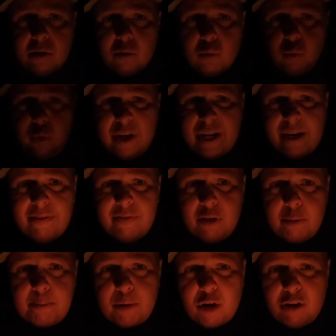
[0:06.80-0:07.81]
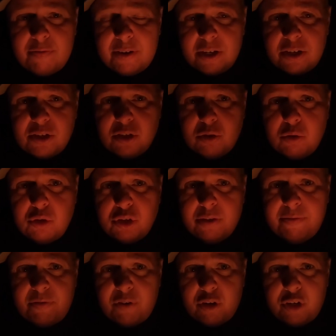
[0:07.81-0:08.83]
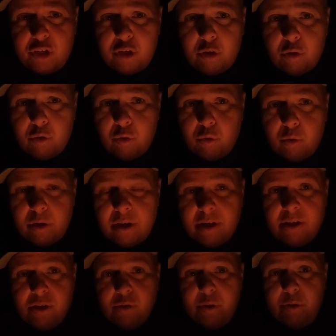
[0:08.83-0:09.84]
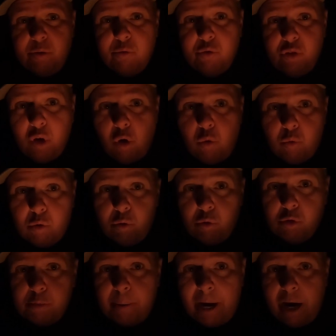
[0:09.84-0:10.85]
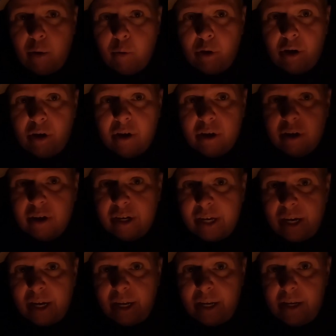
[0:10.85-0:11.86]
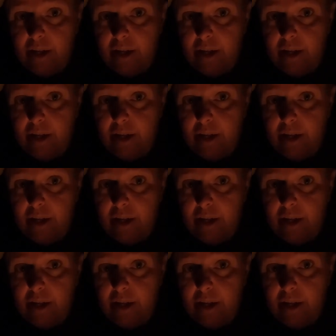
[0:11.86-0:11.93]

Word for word: We have the perfect solution for you so you don't lose power again.